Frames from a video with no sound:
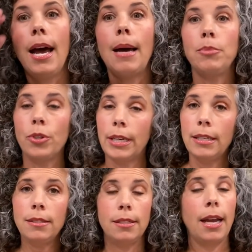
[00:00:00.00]
I'm
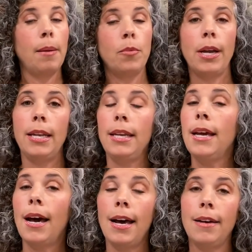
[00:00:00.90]
dressed. I'm ready.
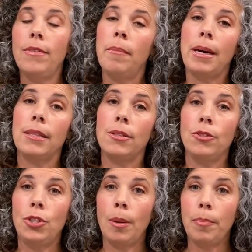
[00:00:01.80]
I have on my little
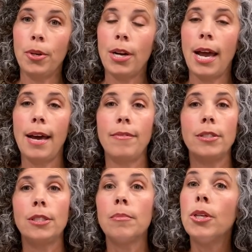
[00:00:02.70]
jumper. I have
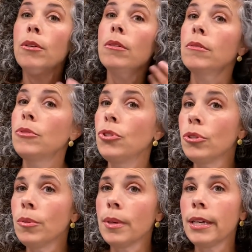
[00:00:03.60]
on some cute little
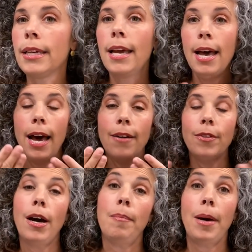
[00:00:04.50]
jewelry. I've
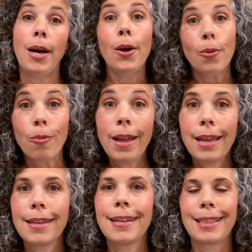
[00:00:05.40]
got my
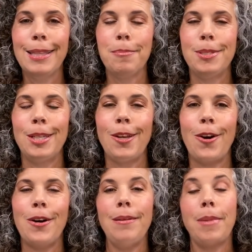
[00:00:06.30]
red lipstick
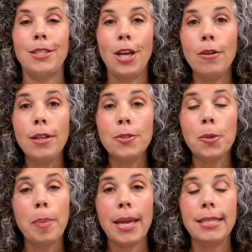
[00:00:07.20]
on. My toenails
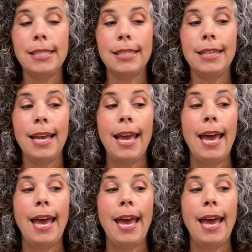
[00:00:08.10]
are painted.